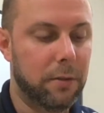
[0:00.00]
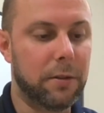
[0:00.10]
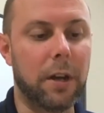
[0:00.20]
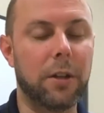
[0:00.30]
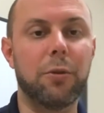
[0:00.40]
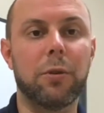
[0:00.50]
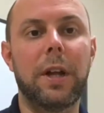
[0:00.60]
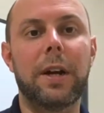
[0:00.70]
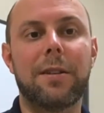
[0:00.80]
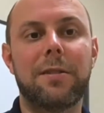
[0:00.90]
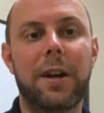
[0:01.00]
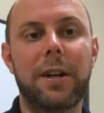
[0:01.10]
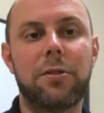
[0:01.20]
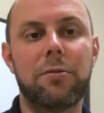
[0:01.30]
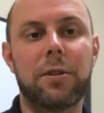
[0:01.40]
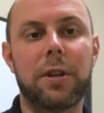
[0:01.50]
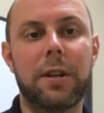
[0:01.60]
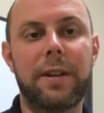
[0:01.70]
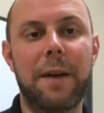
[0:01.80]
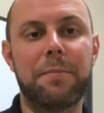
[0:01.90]
It's got a lure lock design, so it's going
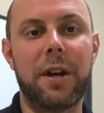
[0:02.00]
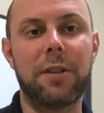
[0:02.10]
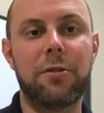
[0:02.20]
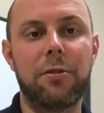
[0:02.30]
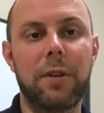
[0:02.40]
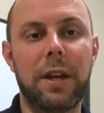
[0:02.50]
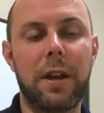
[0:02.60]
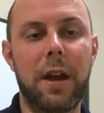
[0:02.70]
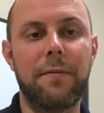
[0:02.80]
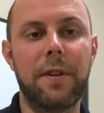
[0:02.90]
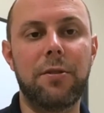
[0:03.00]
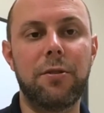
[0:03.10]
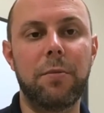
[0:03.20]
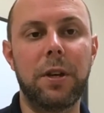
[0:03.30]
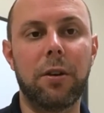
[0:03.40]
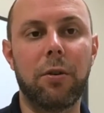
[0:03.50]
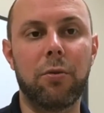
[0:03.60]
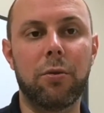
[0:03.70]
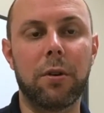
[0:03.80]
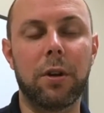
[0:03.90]
to adapt onto any IV tubing
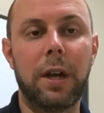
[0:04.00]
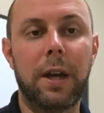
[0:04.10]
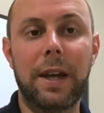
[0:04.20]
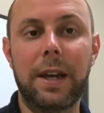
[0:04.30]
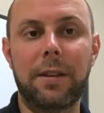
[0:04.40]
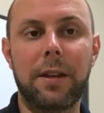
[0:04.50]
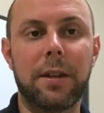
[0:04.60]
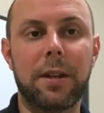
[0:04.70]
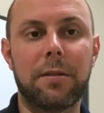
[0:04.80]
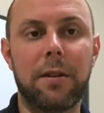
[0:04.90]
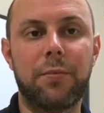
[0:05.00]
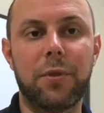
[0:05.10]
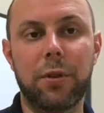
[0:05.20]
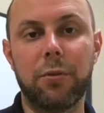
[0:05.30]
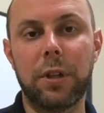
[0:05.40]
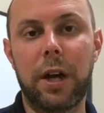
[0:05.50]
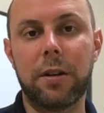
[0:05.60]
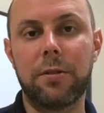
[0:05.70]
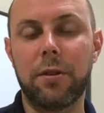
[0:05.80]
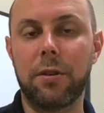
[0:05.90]
or anything that accepts the lure
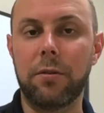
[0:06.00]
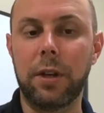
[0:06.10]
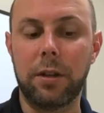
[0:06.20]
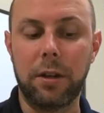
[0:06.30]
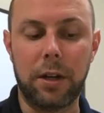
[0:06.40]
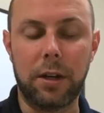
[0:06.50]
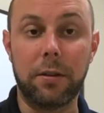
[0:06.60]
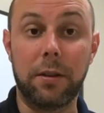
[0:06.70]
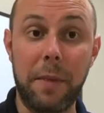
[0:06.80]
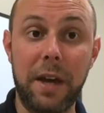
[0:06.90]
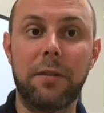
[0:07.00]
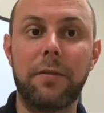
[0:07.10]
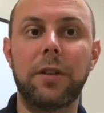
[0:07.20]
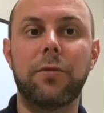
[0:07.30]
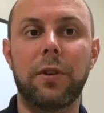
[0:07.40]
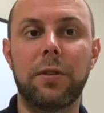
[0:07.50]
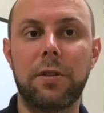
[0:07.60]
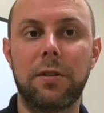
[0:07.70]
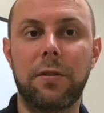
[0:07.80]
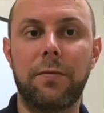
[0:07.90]
lock. So the MAD device, for
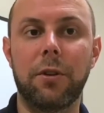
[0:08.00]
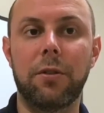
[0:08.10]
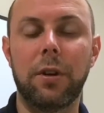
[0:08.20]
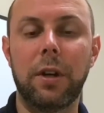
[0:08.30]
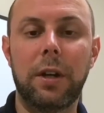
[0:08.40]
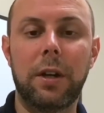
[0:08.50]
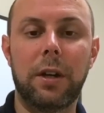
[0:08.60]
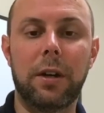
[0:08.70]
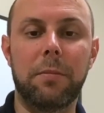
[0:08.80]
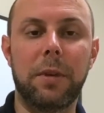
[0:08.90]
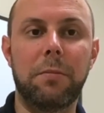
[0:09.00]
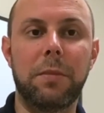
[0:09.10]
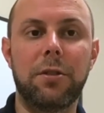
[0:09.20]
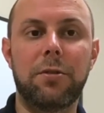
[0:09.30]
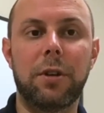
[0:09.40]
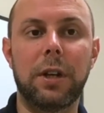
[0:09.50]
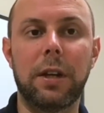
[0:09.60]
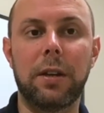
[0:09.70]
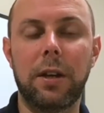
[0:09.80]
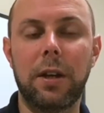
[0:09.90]
instance, if you're administering
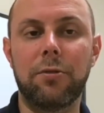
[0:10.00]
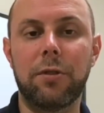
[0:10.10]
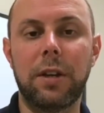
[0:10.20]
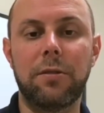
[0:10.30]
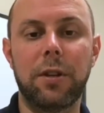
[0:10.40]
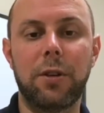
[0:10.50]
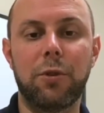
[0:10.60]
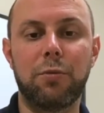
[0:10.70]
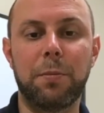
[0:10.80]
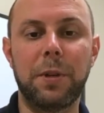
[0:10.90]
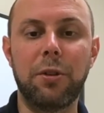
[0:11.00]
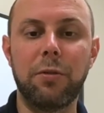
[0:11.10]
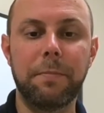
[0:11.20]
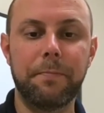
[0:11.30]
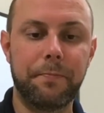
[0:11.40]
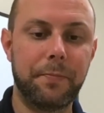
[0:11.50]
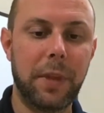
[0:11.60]
it intranasally, which we'll be doing.